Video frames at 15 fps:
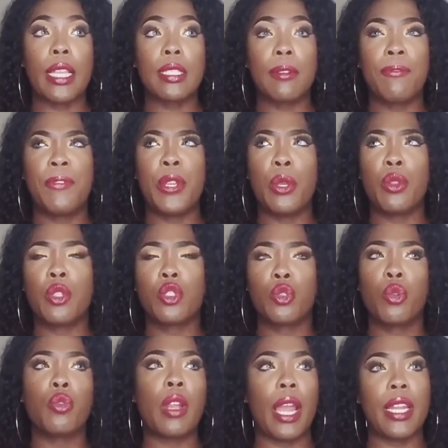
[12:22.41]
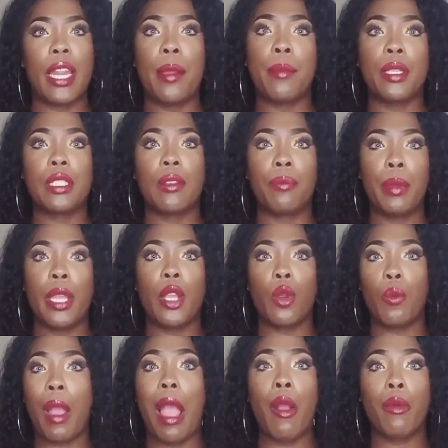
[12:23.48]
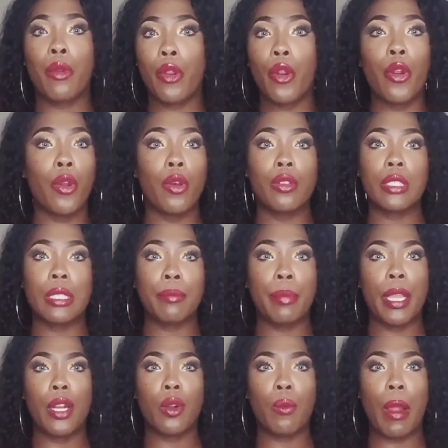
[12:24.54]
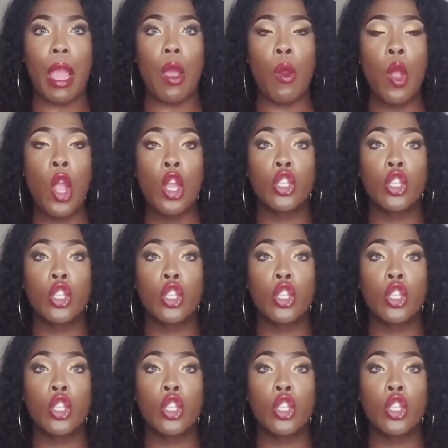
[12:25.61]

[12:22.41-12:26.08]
to feel the true dynamics of being around girls and being around